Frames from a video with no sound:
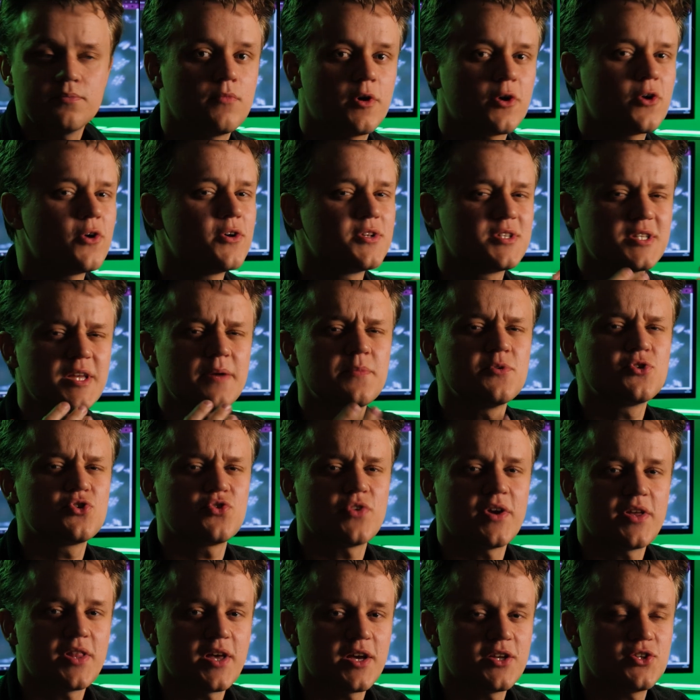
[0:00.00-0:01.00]
But I can't
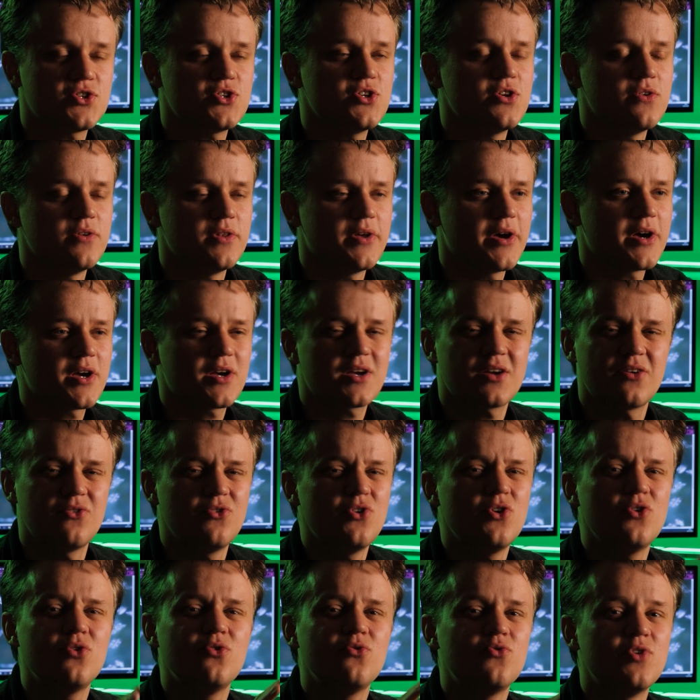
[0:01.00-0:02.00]
demonstrate that to you. That I can
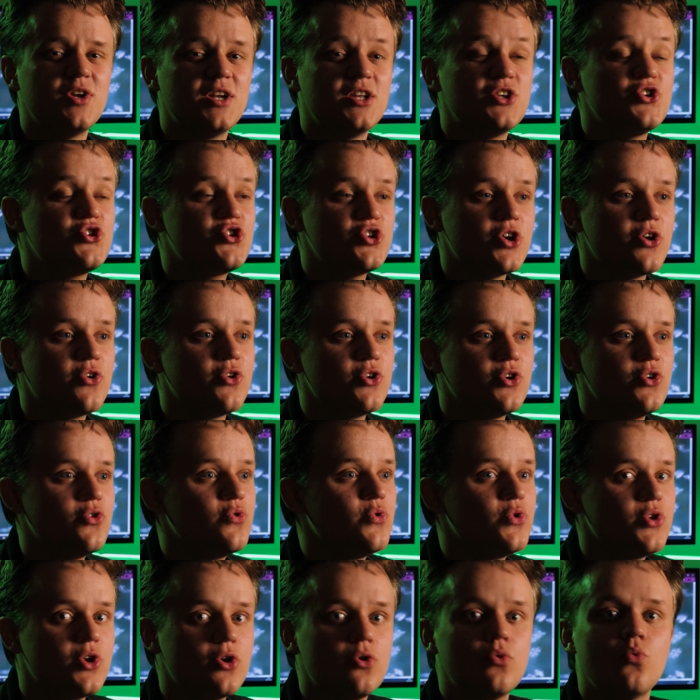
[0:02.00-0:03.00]
only really show
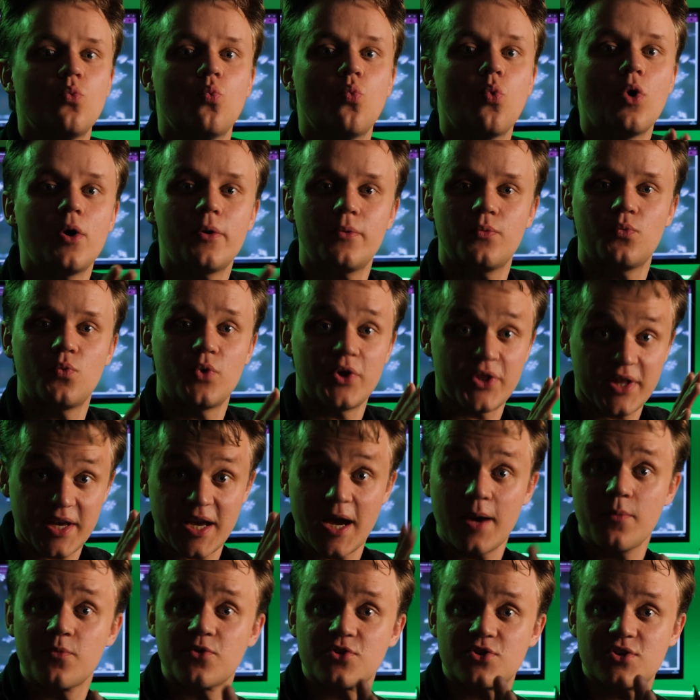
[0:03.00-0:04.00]
you, you know, what the
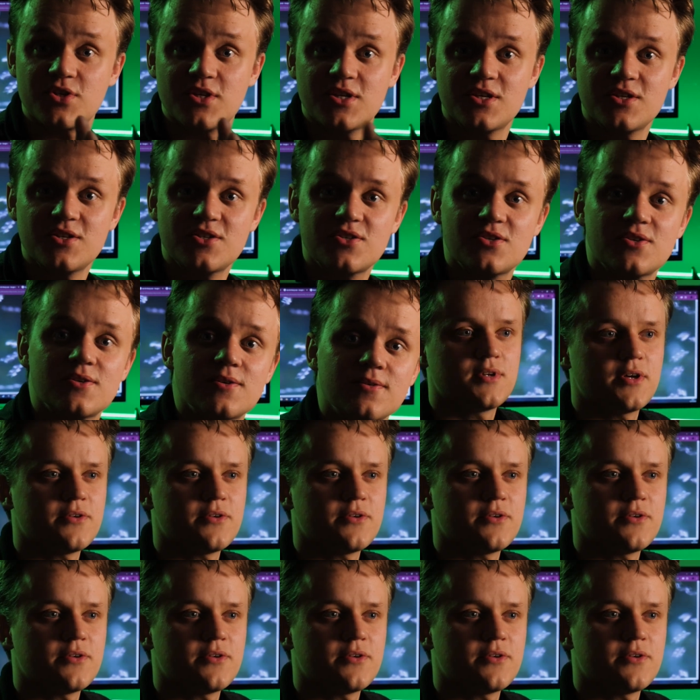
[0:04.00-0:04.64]
camera sees.